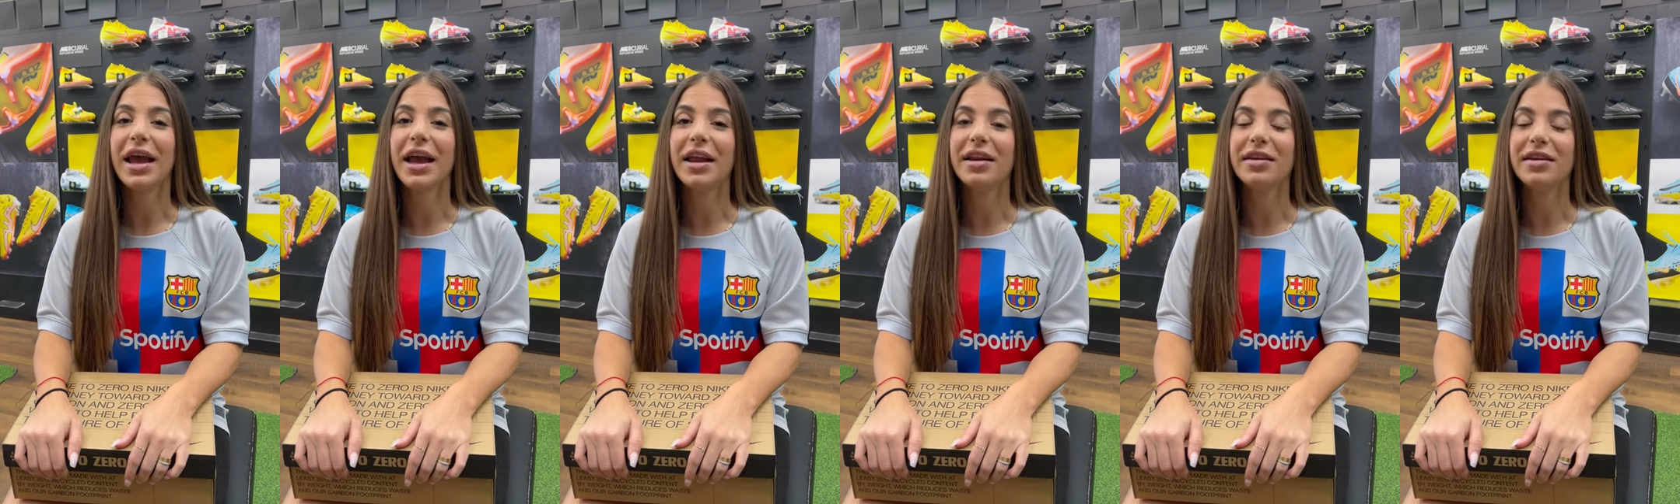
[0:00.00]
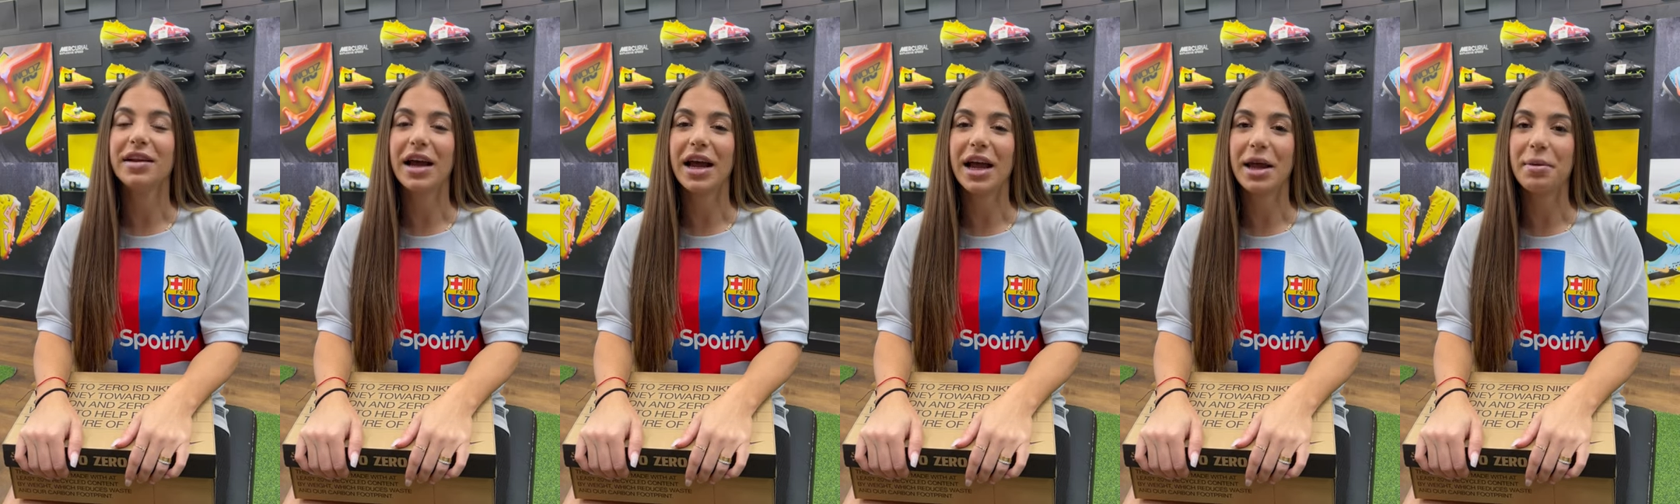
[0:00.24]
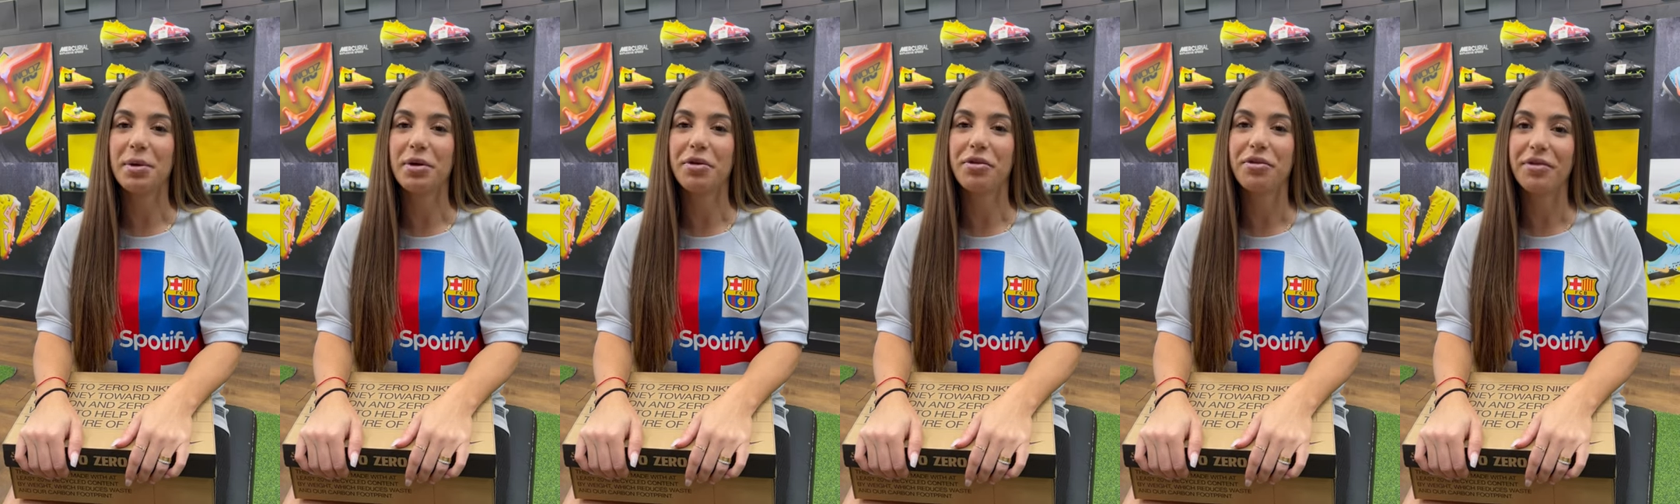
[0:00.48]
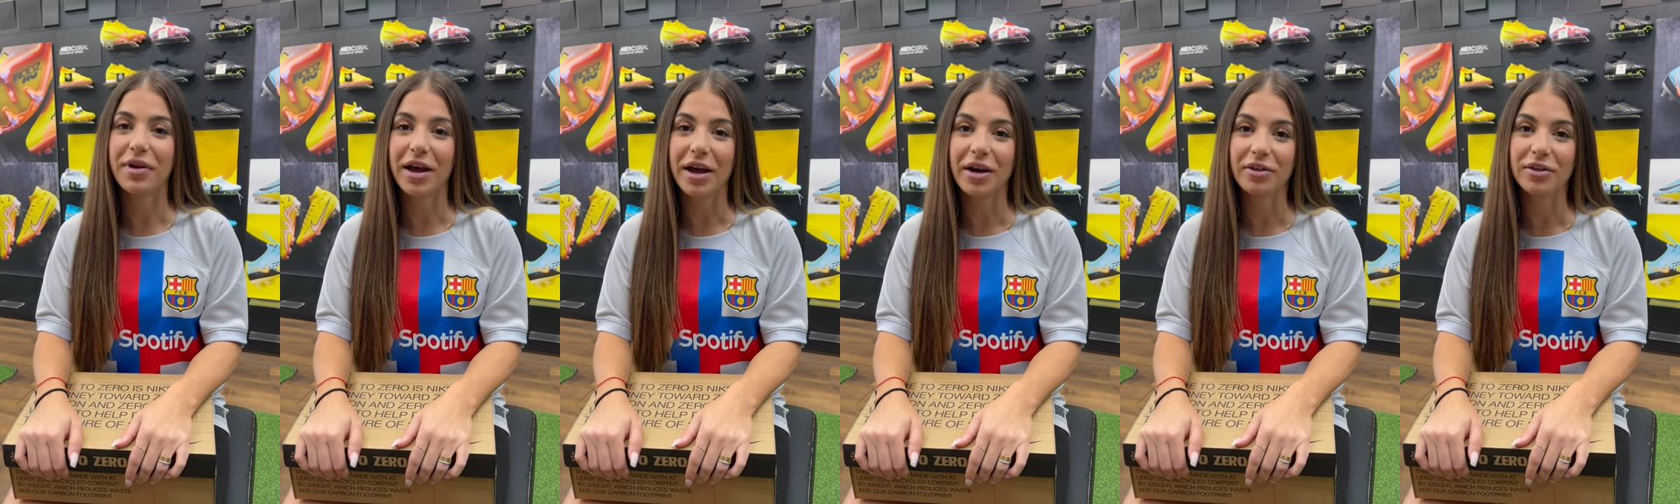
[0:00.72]
and I am
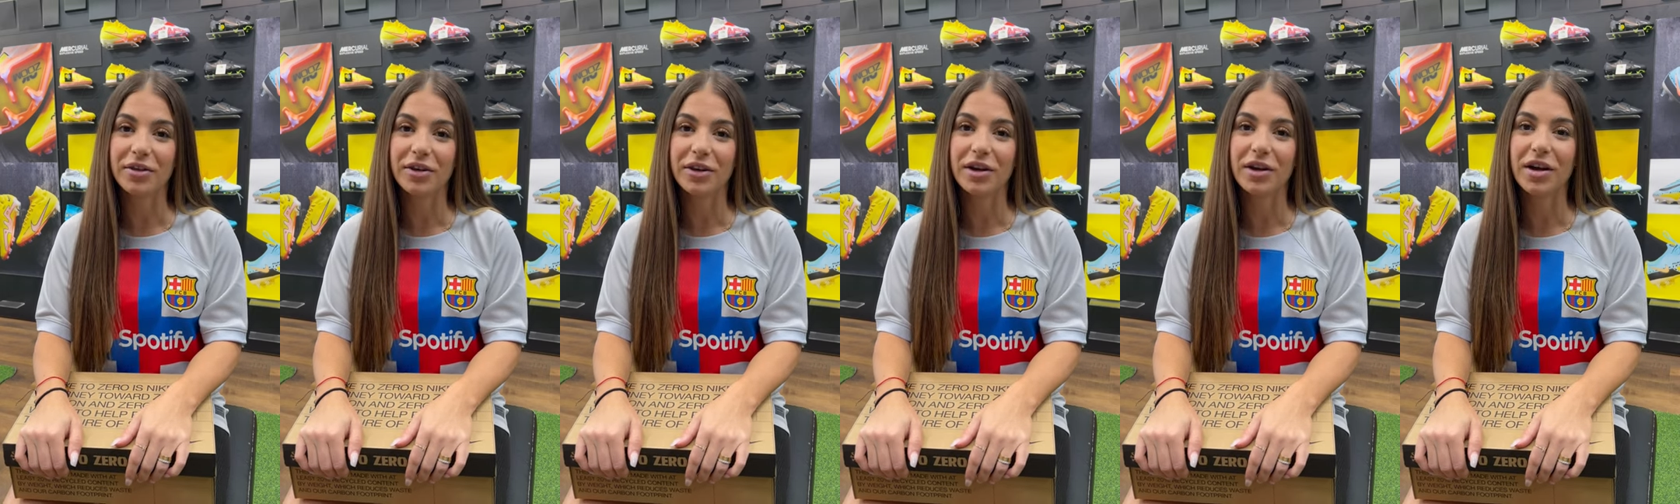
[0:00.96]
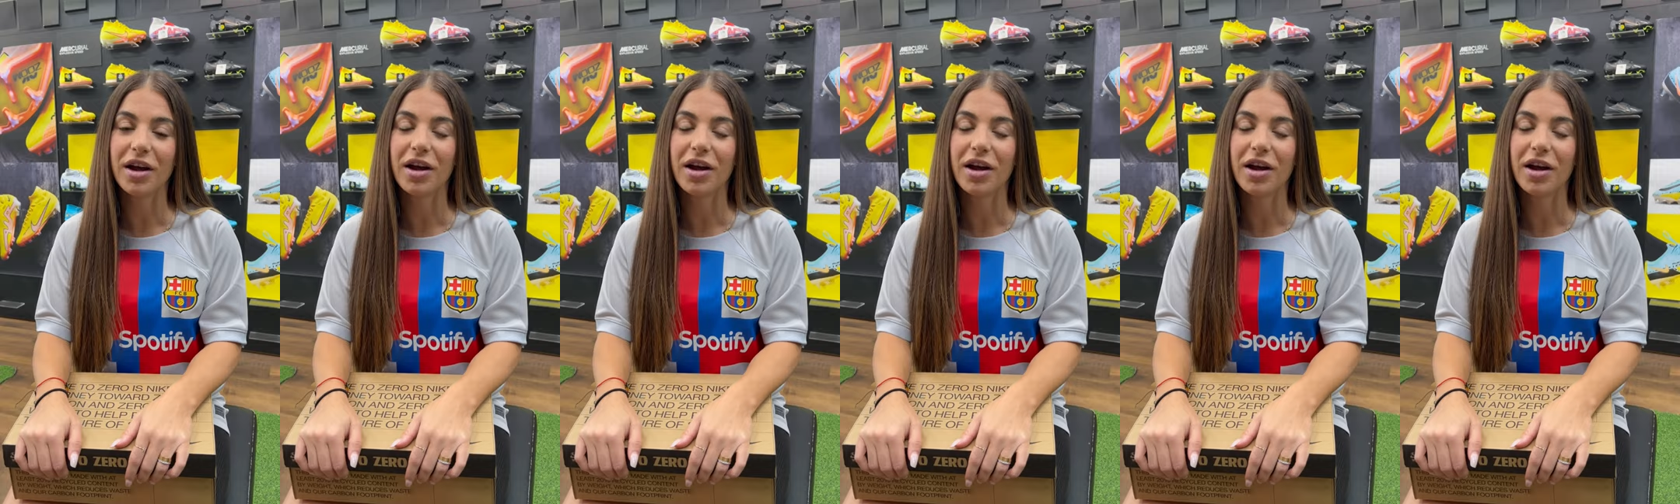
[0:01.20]
a founder